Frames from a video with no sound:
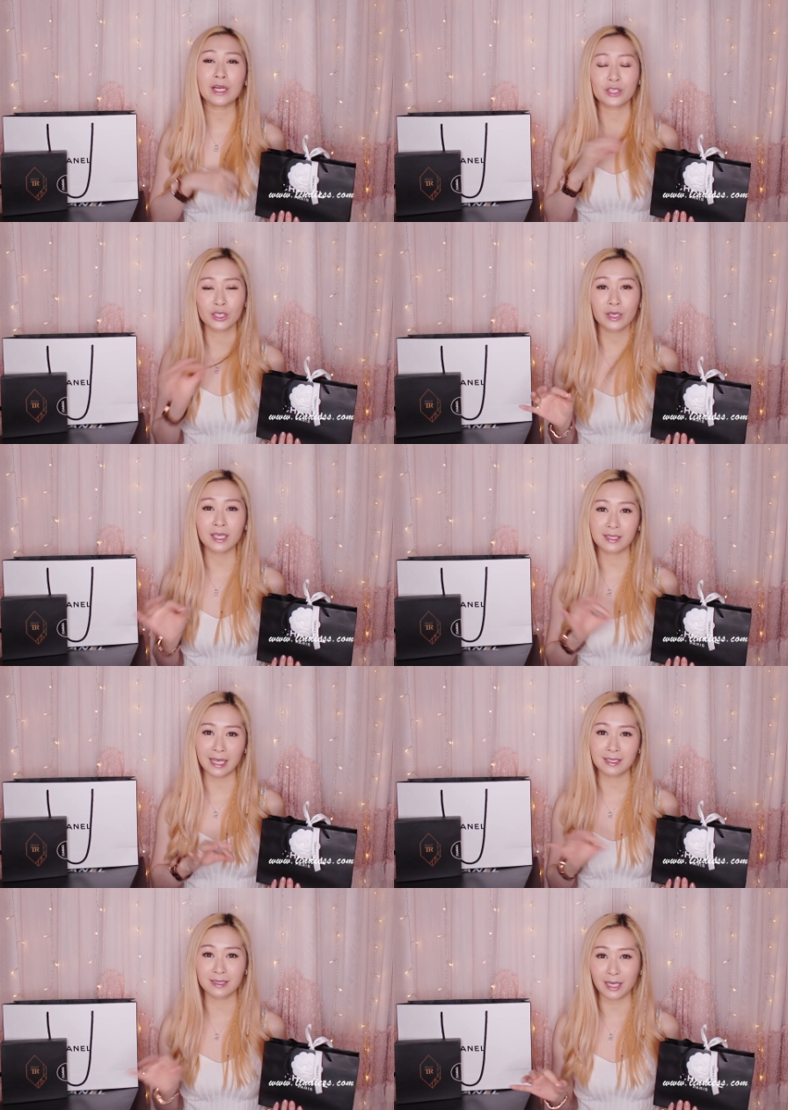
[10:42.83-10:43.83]
I took a
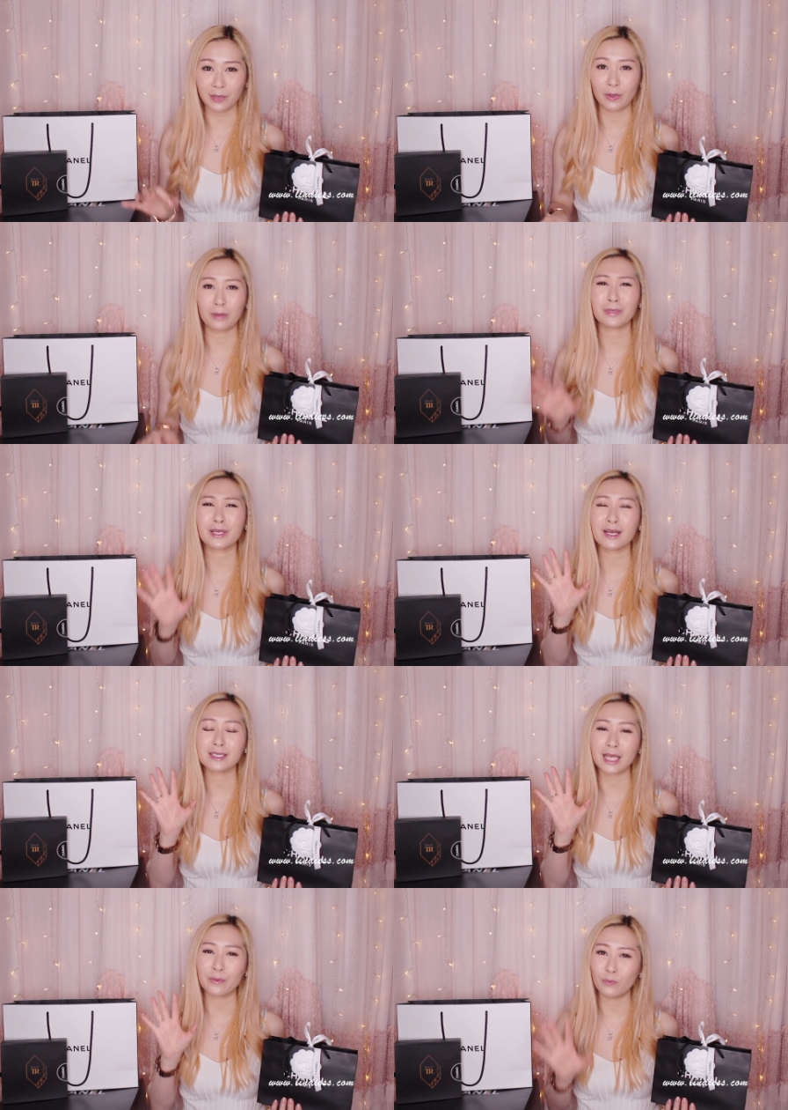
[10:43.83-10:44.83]
taxi around
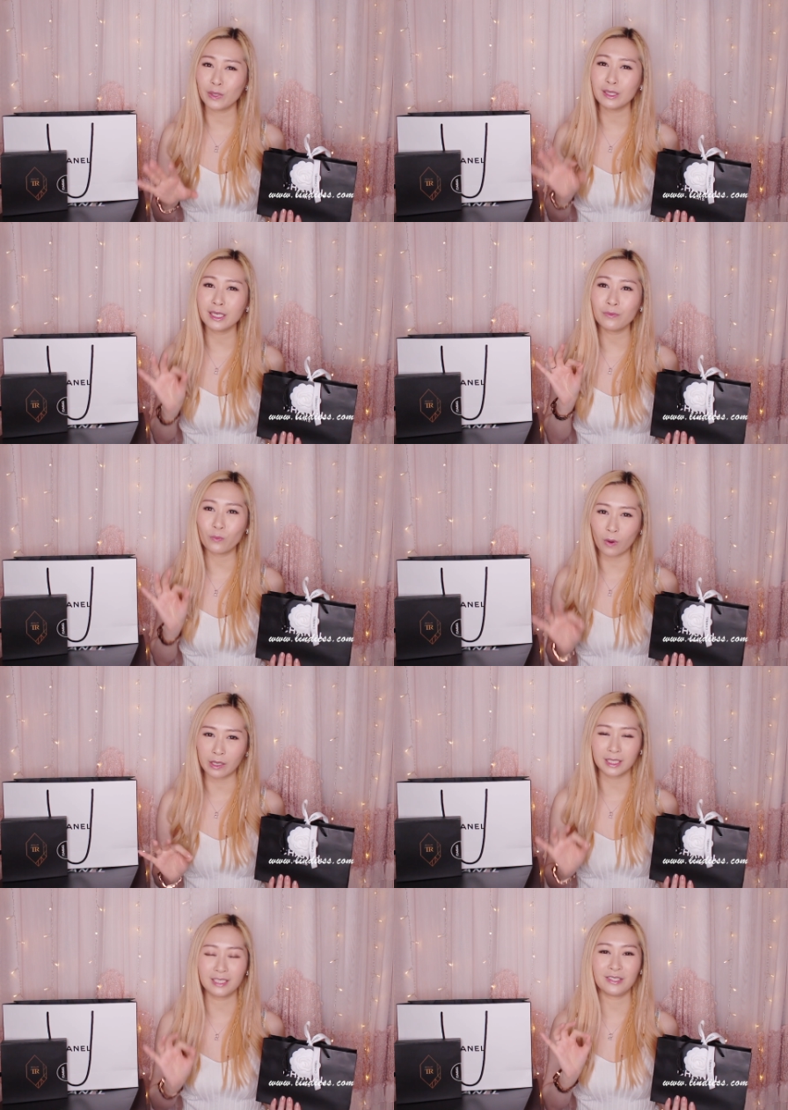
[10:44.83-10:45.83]
because I really
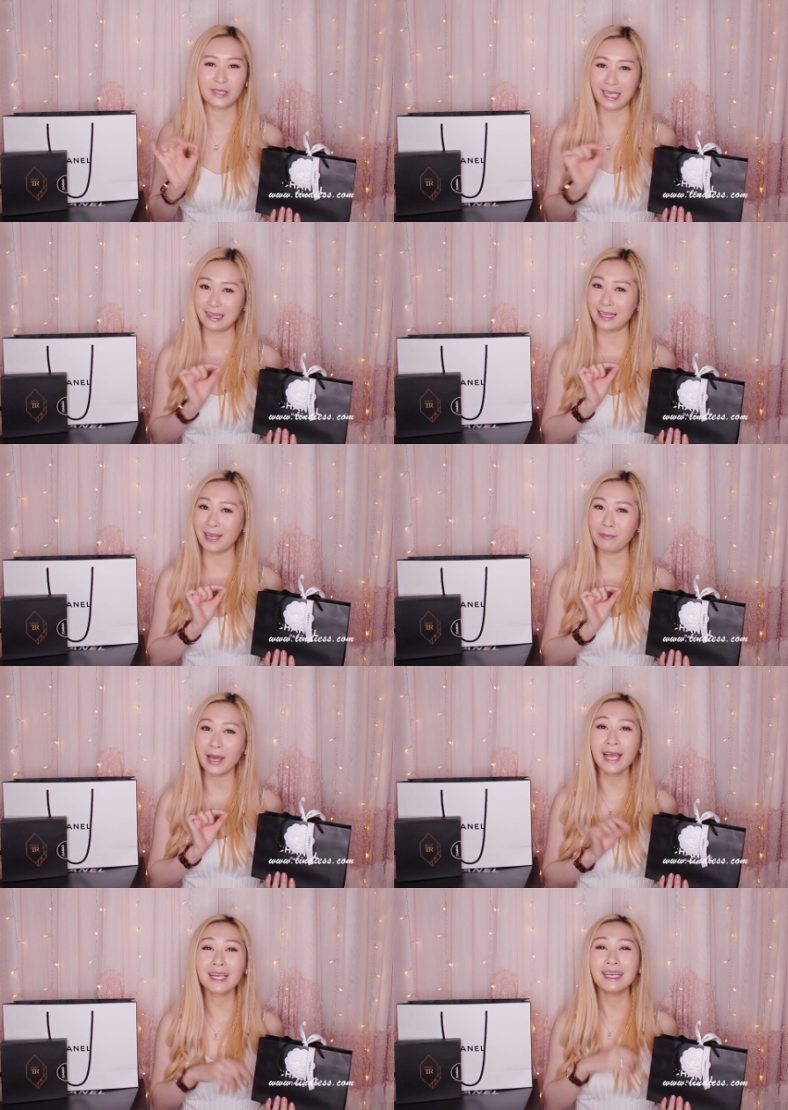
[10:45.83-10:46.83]
wanted to get that
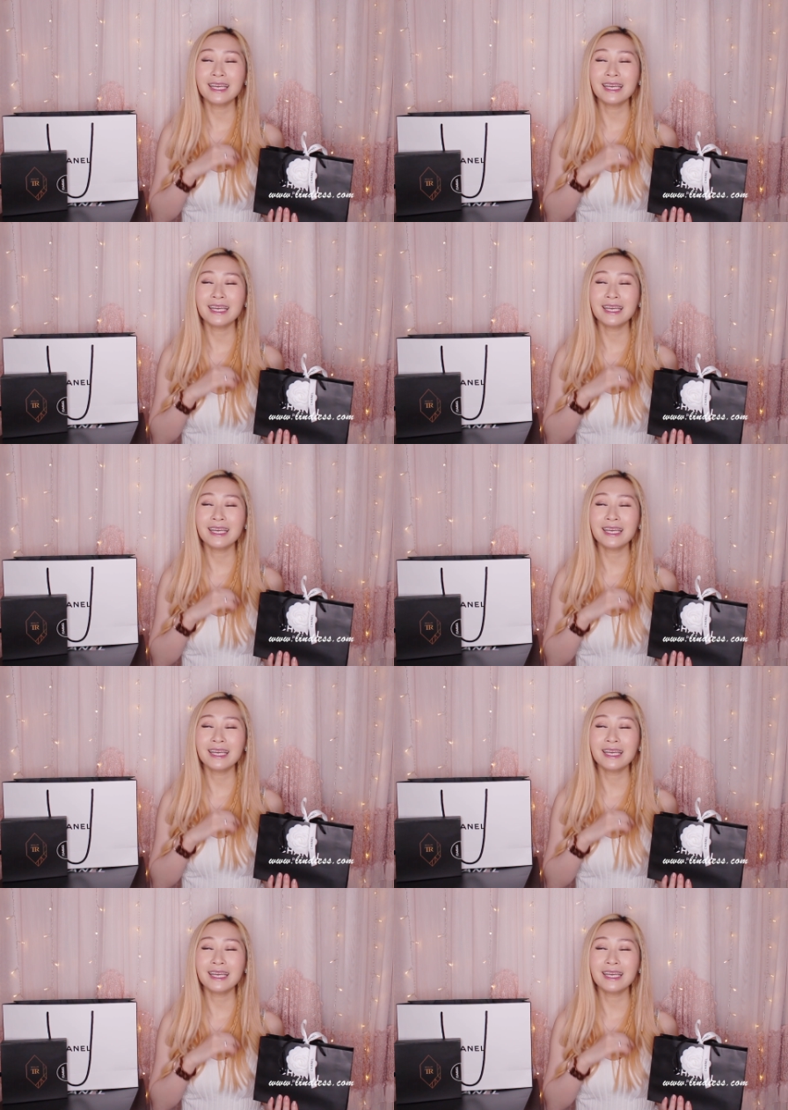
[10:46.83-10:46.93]
bag,